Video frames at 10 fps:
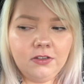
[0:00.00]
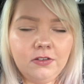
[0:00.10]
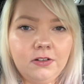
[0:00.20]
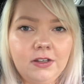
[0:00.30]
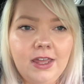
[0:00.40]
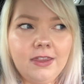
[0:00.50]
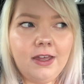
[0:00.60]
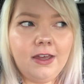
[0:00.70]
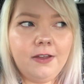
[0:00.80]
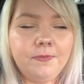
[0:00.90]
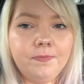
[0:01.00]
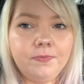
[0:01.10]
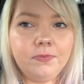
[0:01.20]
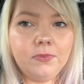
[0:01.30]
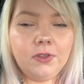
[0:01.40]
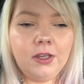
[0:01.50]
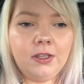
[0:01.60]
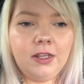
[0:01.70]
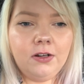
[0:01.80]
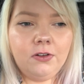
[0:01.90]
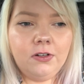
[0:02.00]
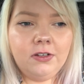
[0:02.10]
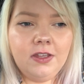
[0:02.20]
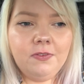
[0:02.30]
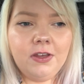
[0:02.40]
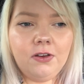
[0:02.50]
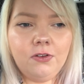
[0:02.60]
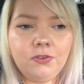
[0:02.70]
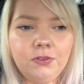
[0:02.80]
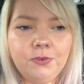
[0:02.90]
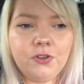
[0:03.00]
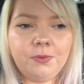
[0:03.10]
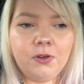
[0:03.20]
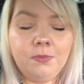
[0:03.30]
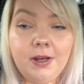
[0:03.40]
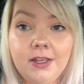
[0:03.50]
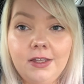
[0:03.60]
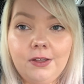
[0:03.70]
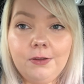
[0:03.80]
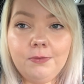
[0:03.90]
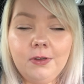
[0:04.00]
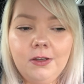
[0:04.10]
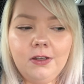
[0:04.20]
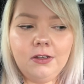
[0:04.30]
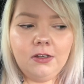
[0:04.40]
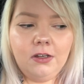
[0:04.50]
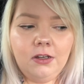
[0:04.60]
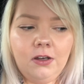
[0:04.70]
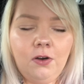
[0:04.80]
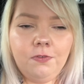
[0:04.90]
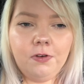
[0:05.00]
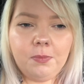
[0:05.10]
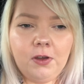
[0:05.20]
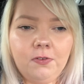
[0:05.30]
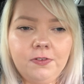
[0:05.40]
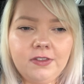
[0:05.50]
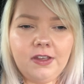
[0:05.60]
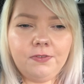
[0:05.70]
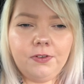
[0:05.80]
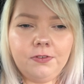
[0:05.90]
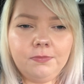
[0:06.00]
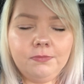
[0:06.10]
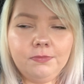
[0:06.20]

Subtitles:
So I'm going to get that and then I'm going to leave here, go to another shop and come back here. Hopefully be home for 7.